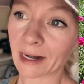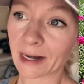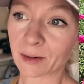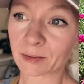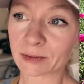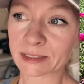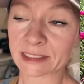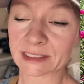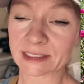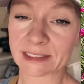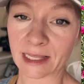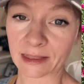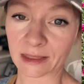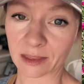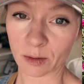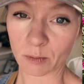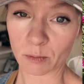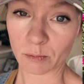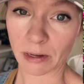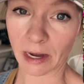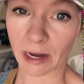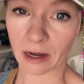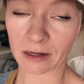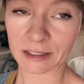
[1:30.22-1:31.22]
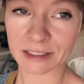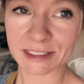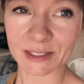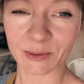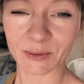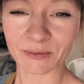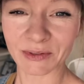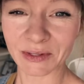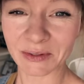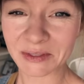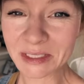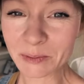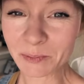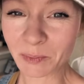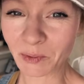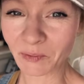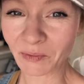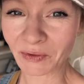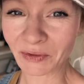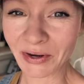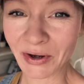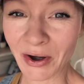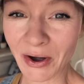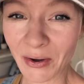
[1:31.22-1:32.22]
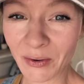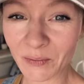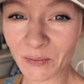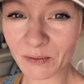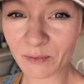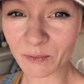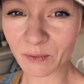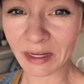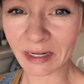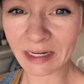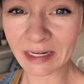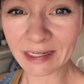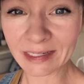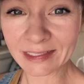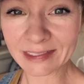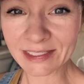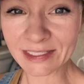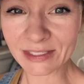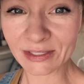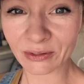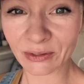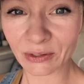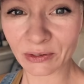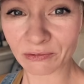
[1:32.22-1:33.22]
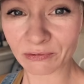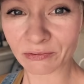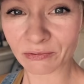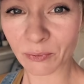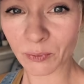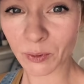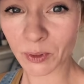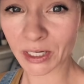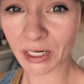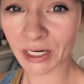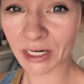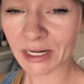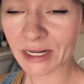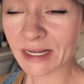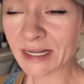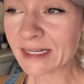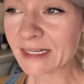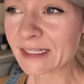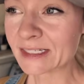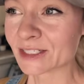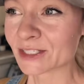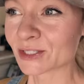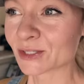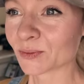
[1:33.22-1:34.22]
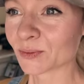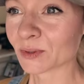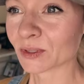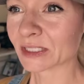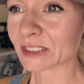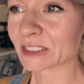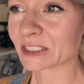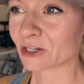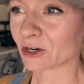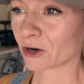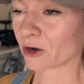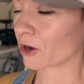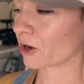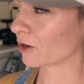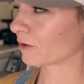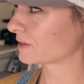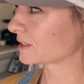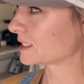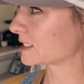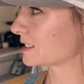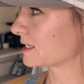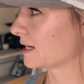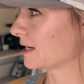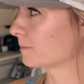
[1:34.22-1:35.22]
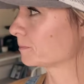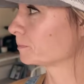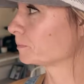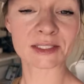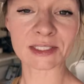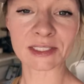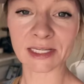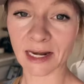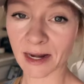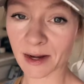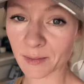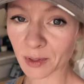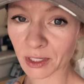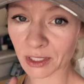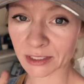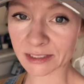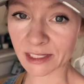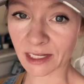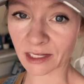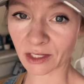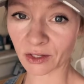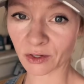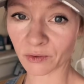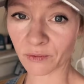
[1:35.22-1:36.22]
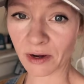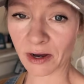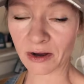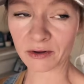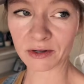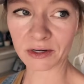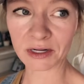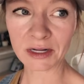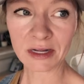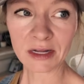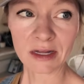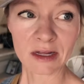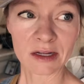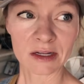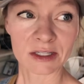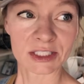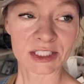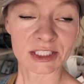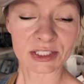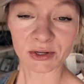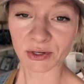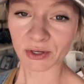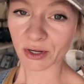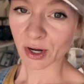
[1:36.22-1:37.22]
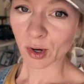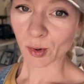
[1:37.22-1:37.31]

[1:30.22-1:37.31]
and set them back. So even though it's been really hard, we've waited until year four to really start harvesting. But today I'm gonna take you around, show you a